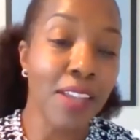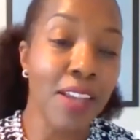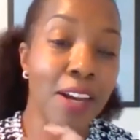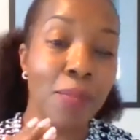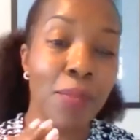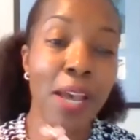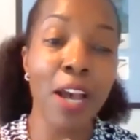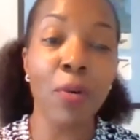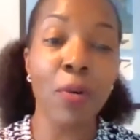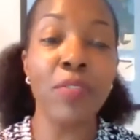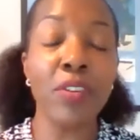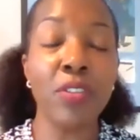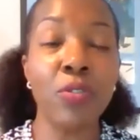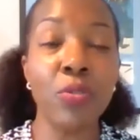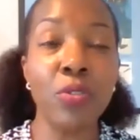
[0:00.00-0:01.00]
Um,
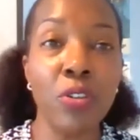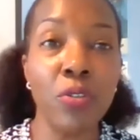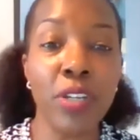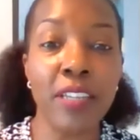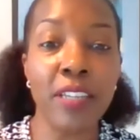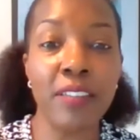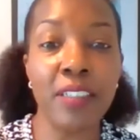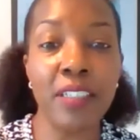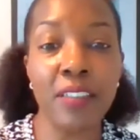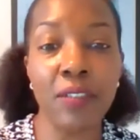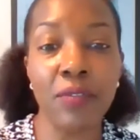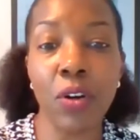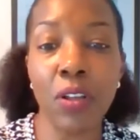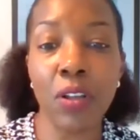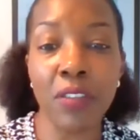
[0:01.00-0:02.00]
however, through the craziness
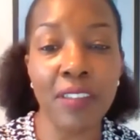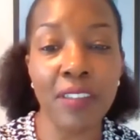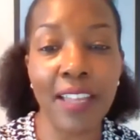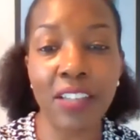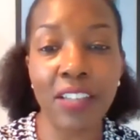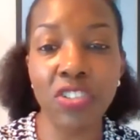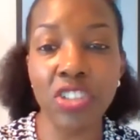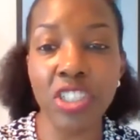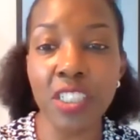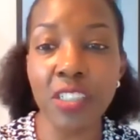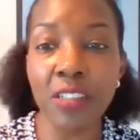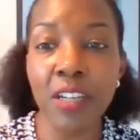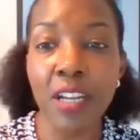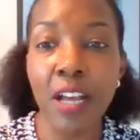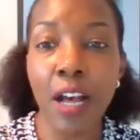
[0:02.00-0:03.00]
of all this last
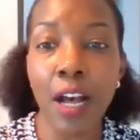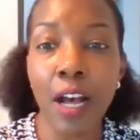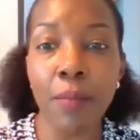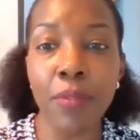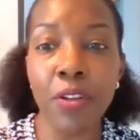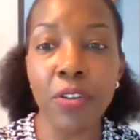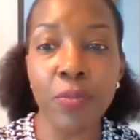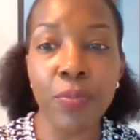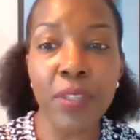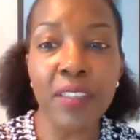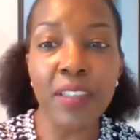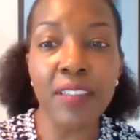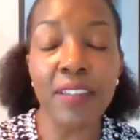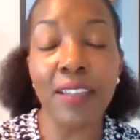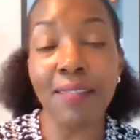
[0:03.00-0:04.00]
year, um, there's been
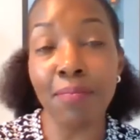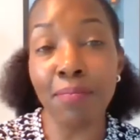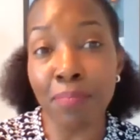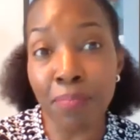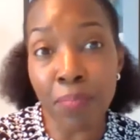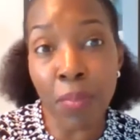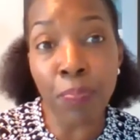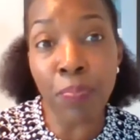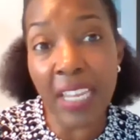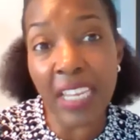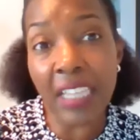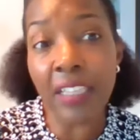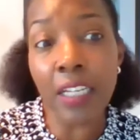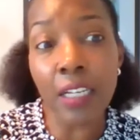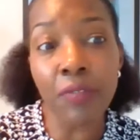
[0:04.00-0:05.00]
this
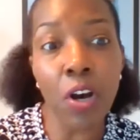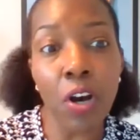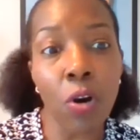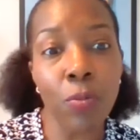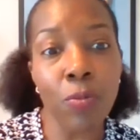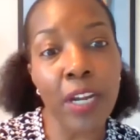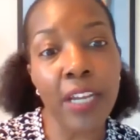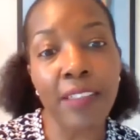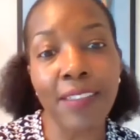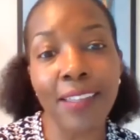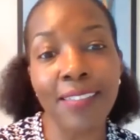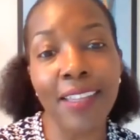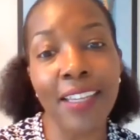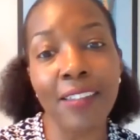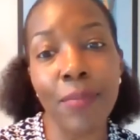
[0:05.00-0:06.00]
inkling of hope, right?
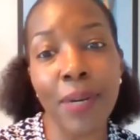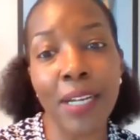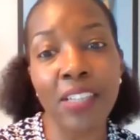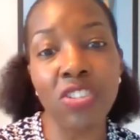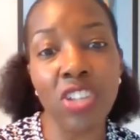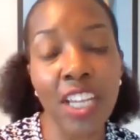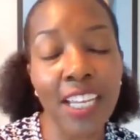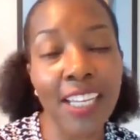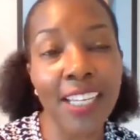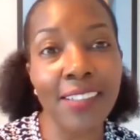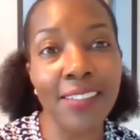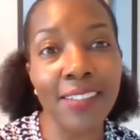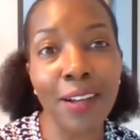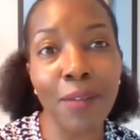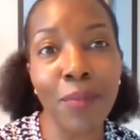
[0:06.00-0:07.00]
That things might
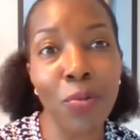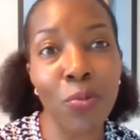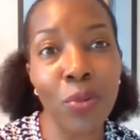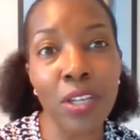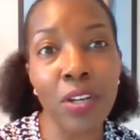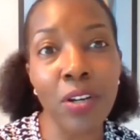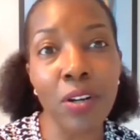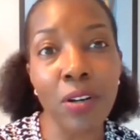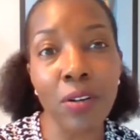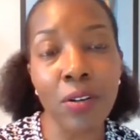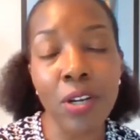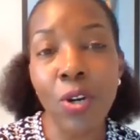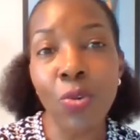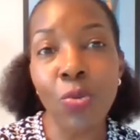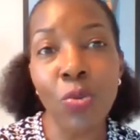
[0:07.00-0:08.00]
change. Um, and we
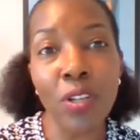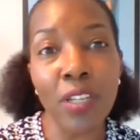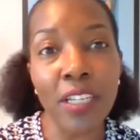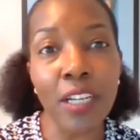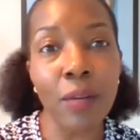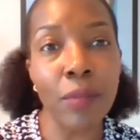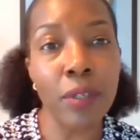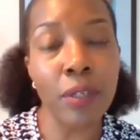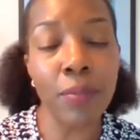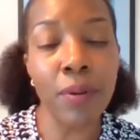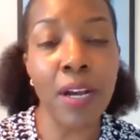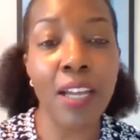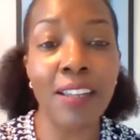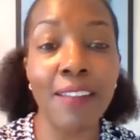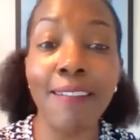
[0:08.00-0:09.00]
are really coming
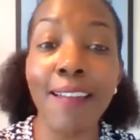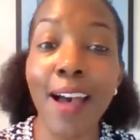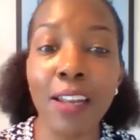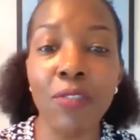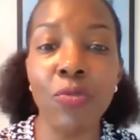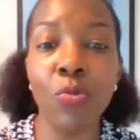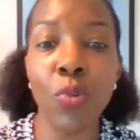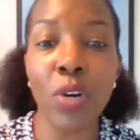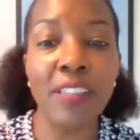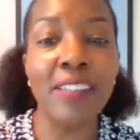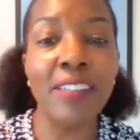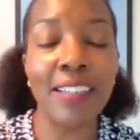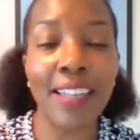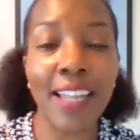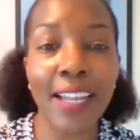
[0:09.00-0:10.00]
upon a lot of once
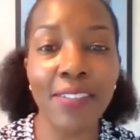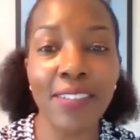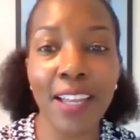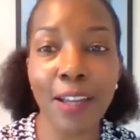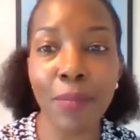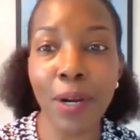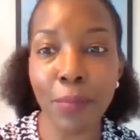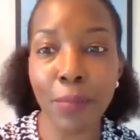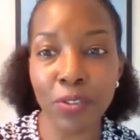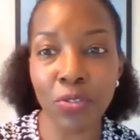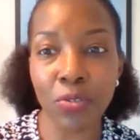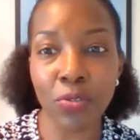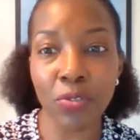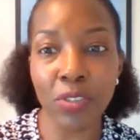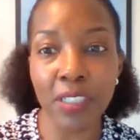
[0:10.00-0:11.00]
in a lifetime
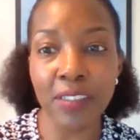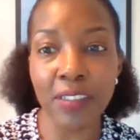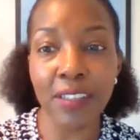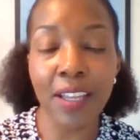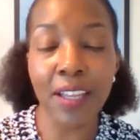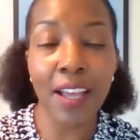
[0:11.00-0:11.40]
opportunities.